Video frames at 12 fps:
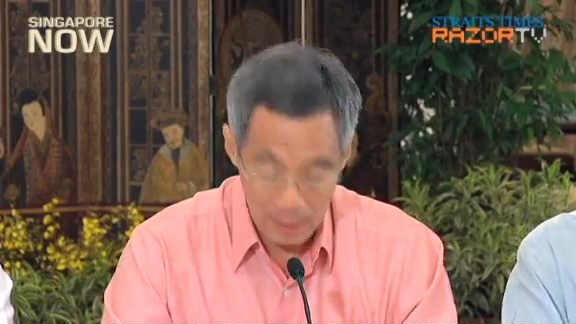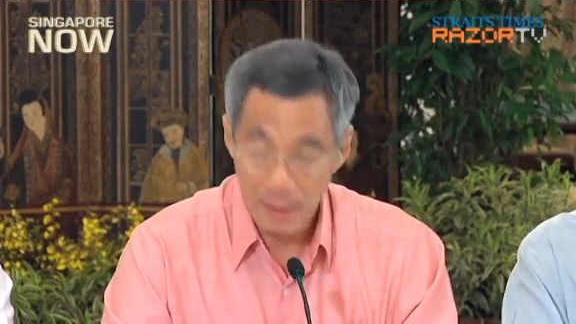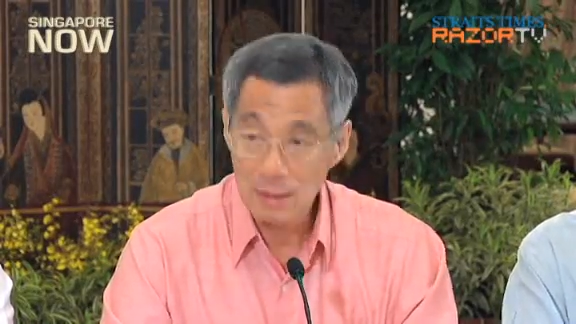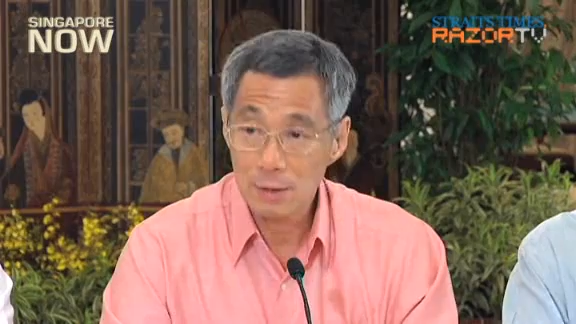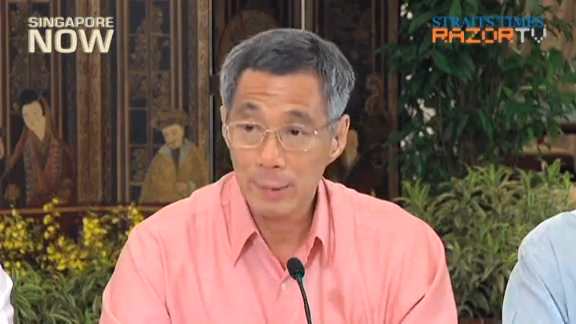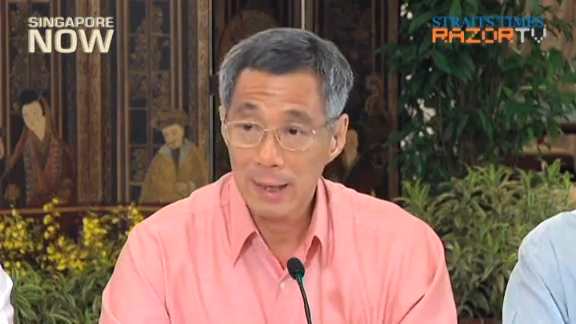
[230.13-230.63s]

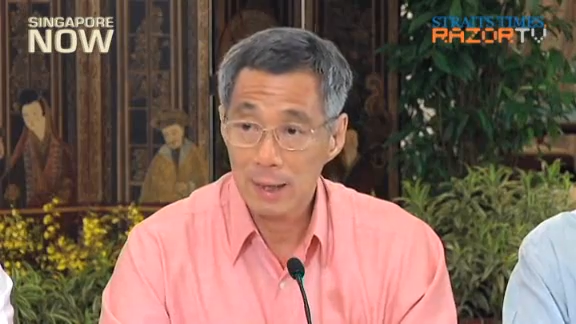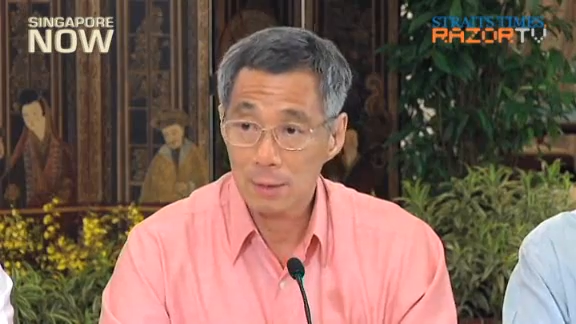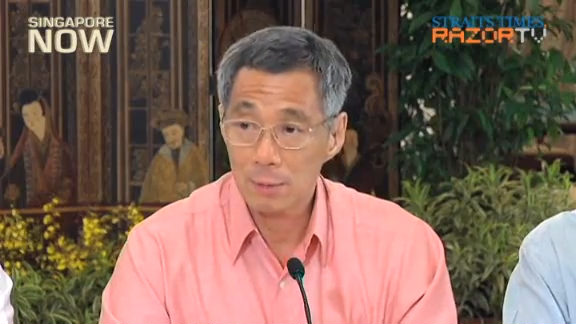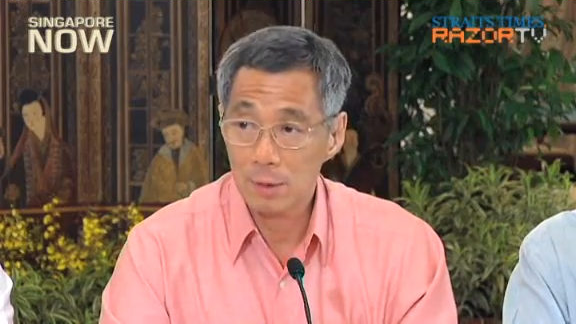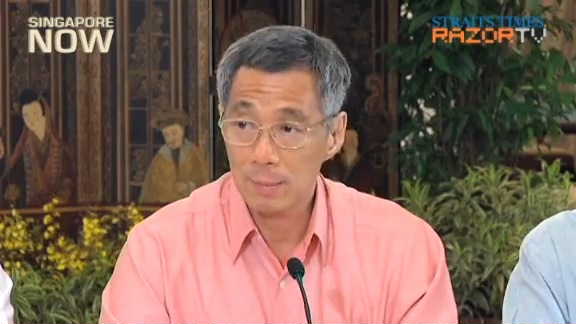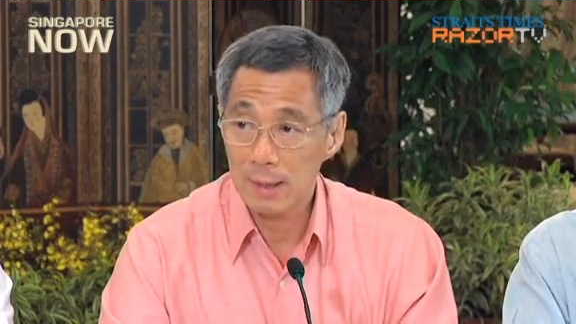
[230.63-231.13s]
Heng Swee
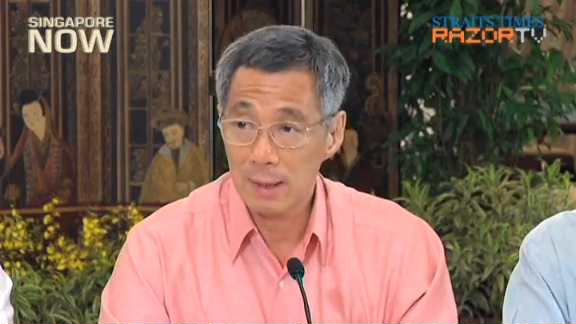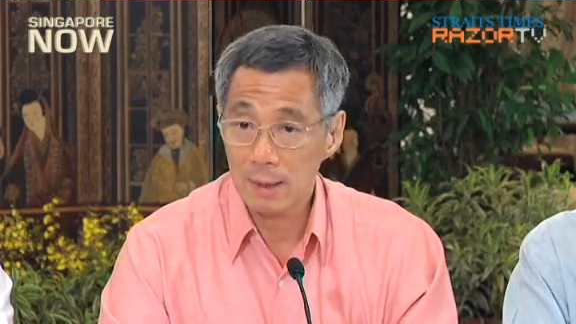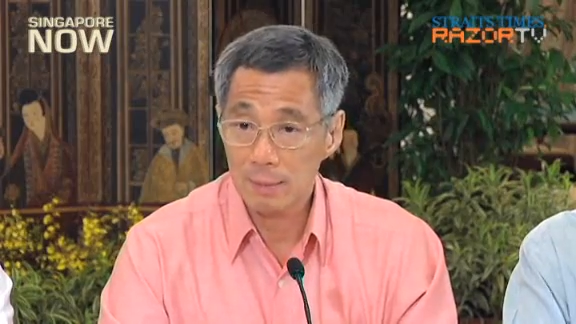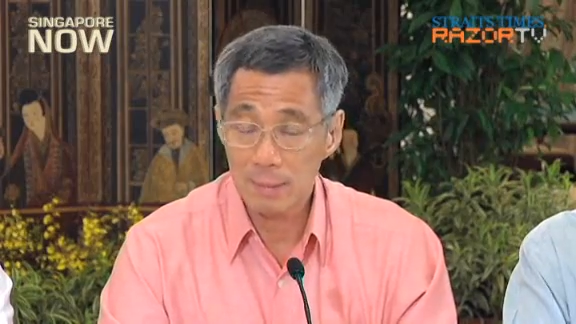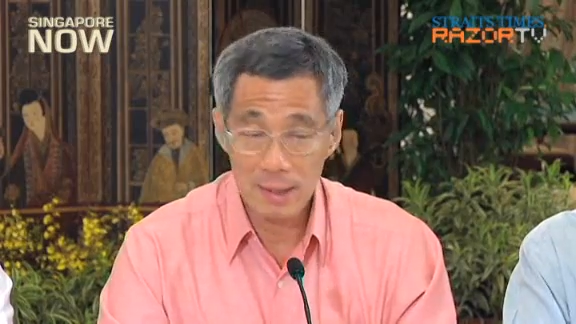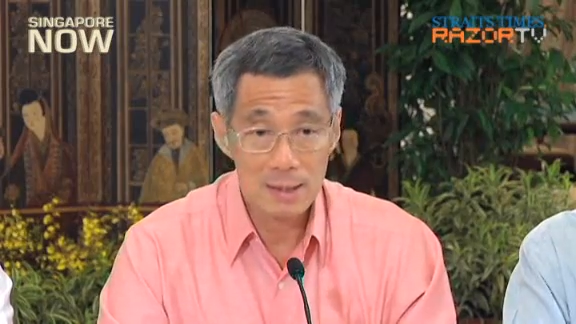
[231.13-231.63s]
Keat will
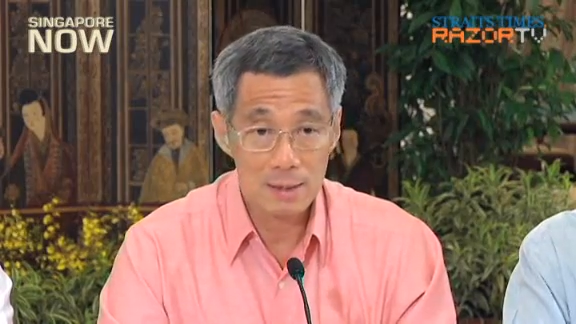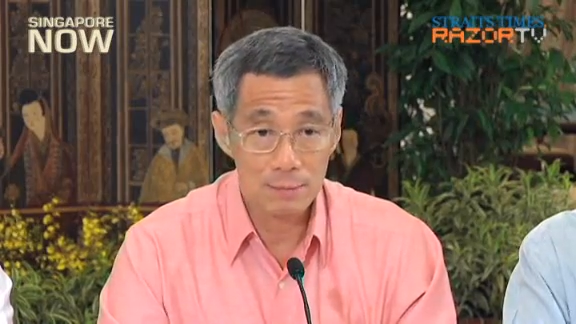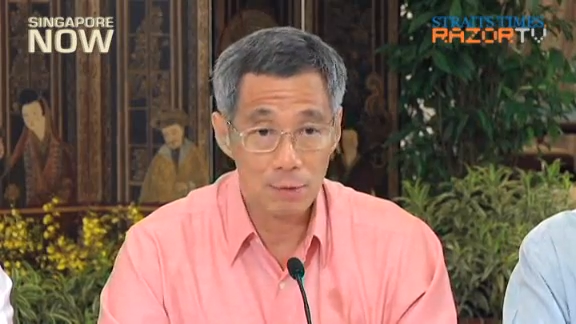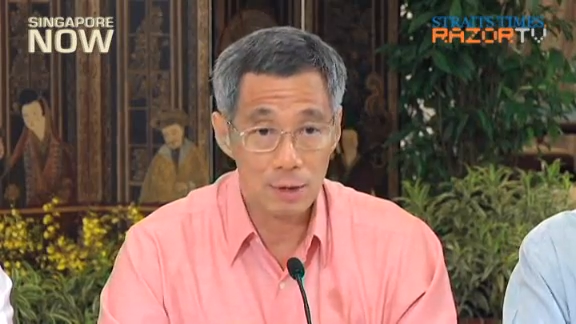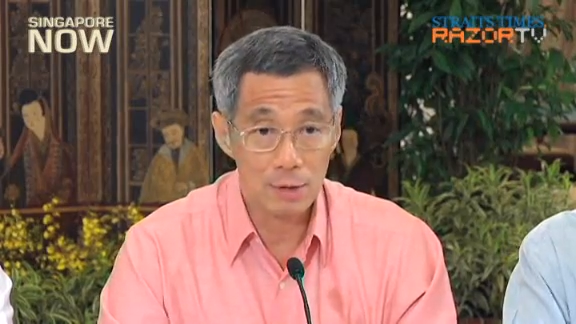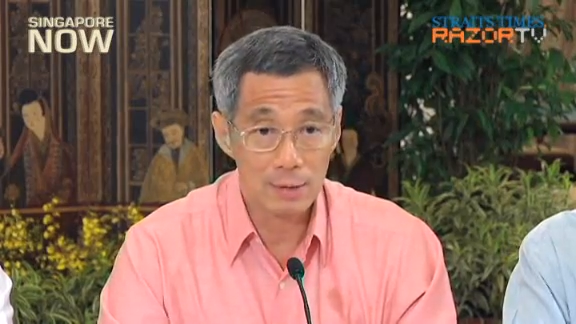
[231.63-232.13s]
be
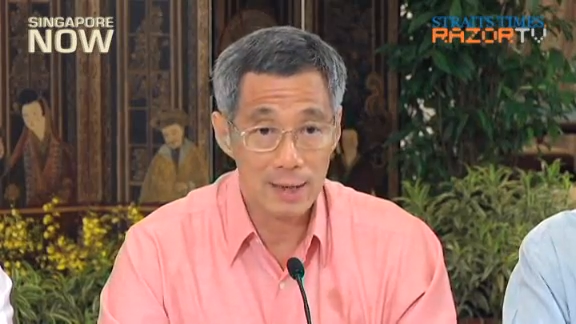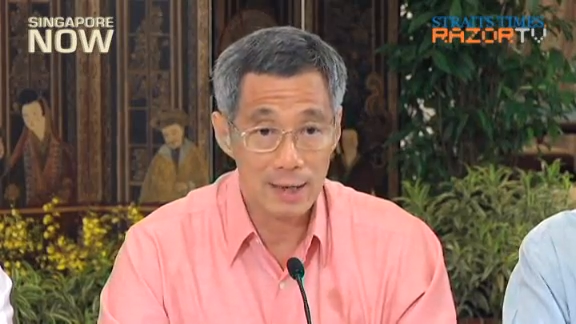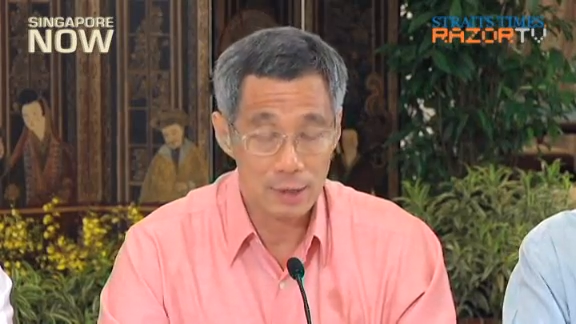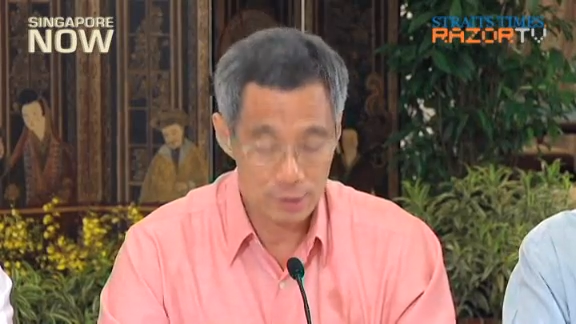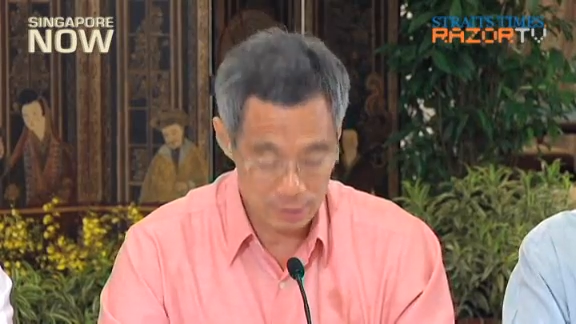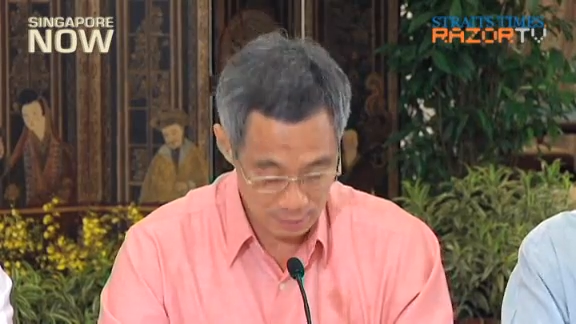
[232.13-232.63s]
Minister for
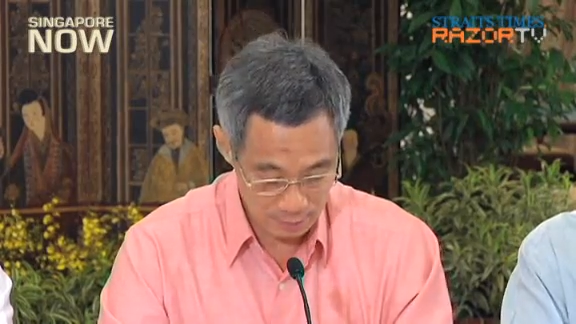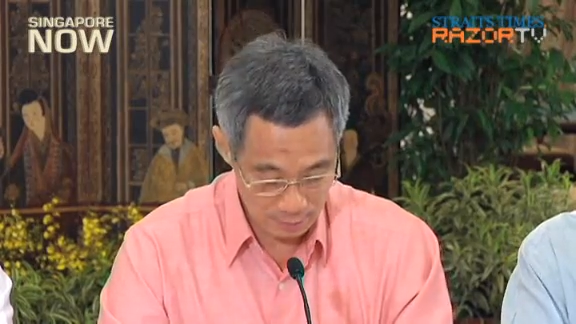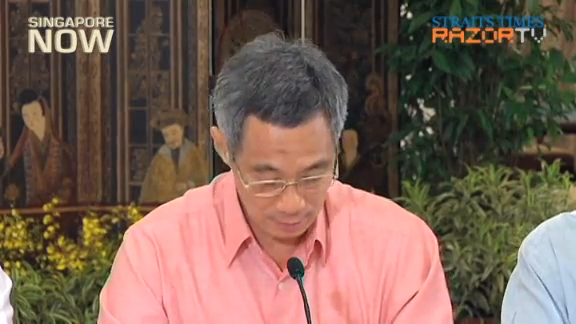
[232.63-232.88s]
Education.